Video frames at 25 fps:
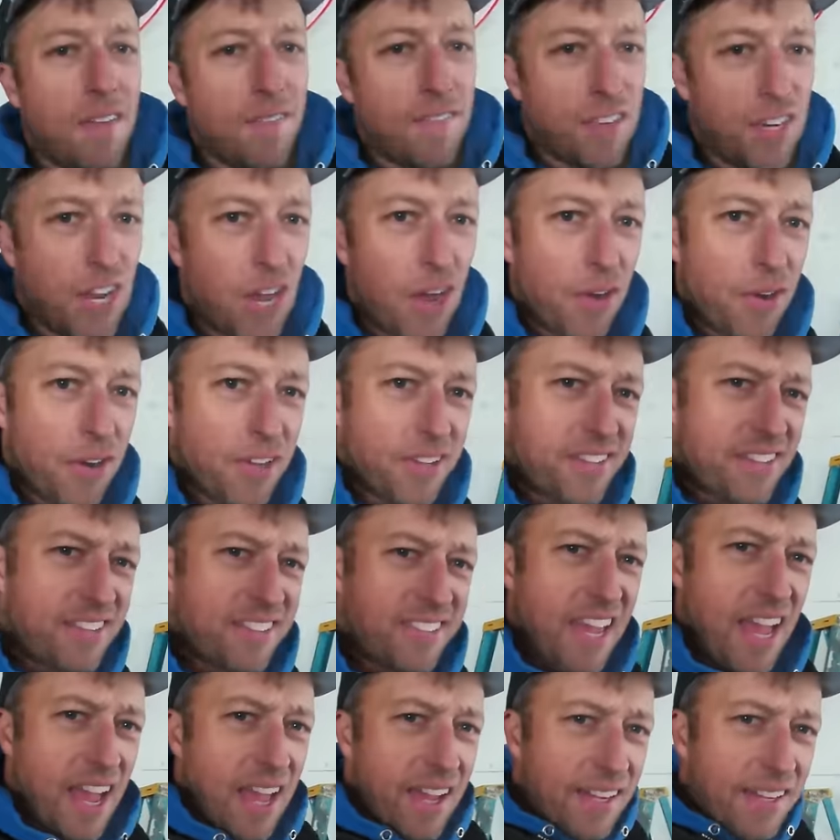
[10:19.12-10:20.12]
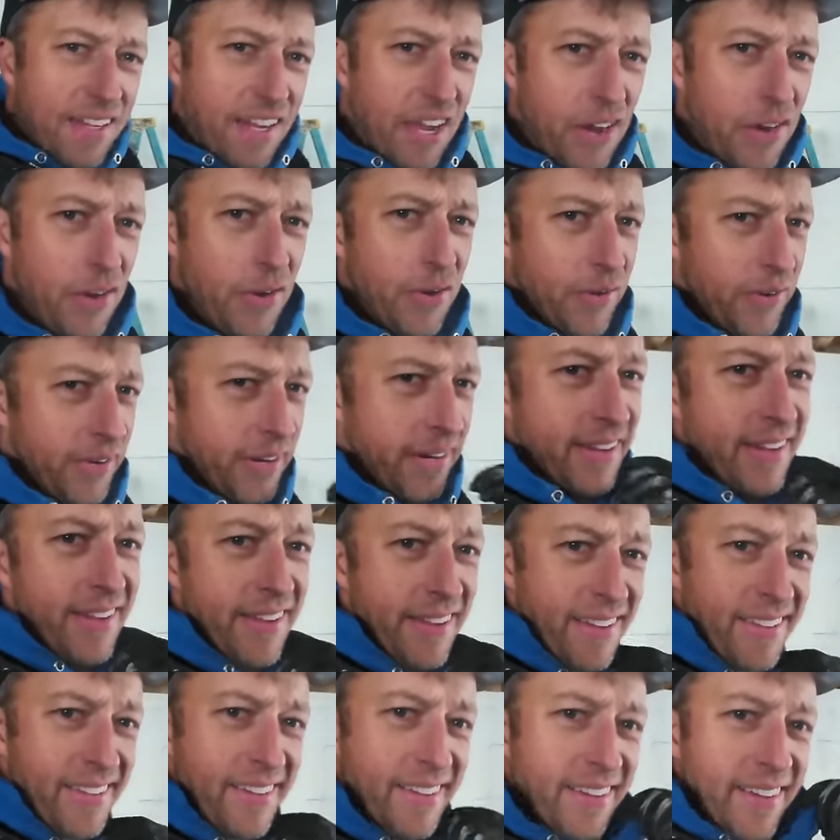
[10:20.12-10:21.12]
If you notice, it's got coat,
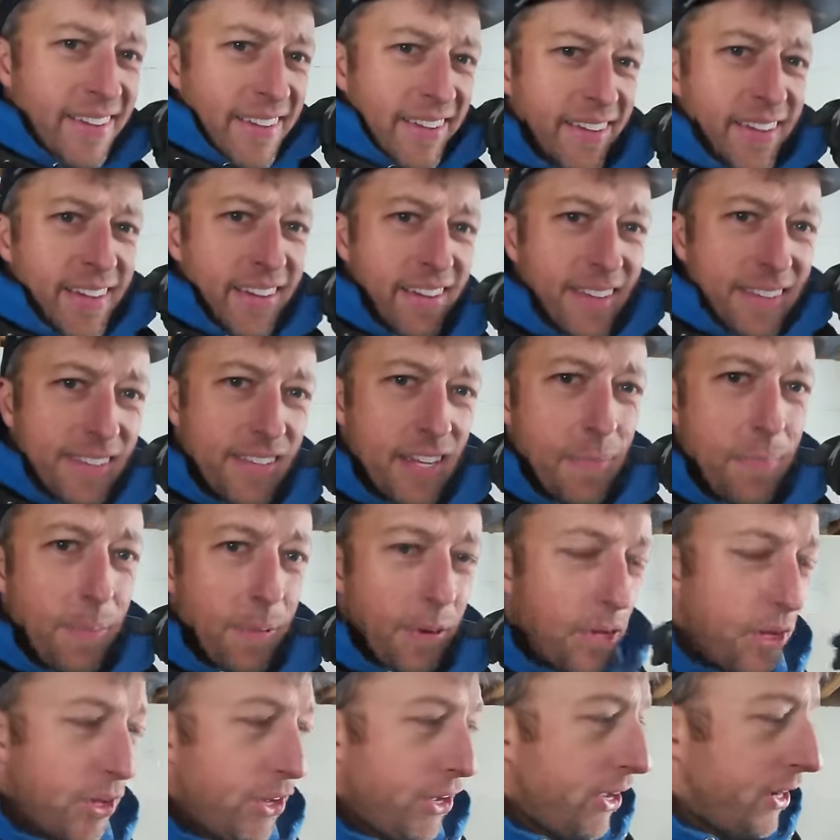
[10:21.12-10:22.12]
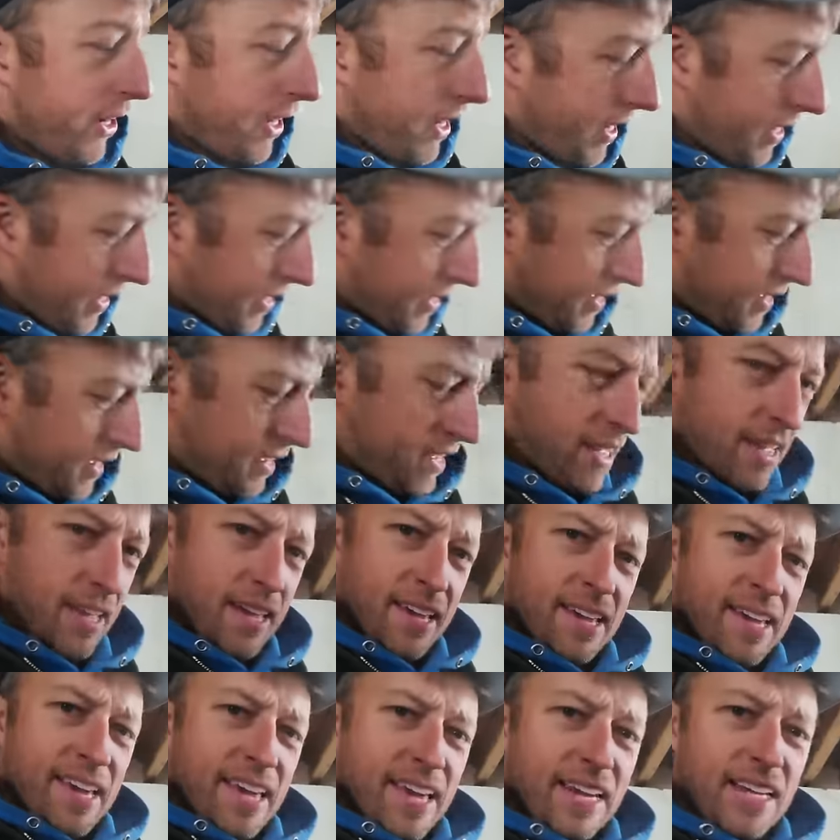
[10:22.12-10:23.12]
typical hoodie,
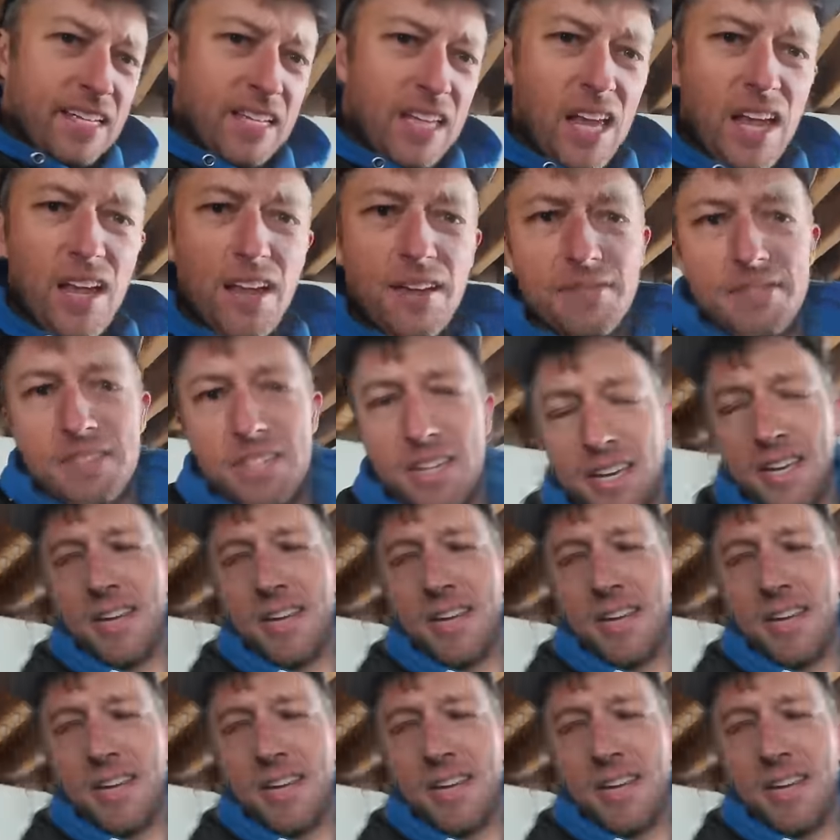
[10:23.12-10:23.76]
and gloves.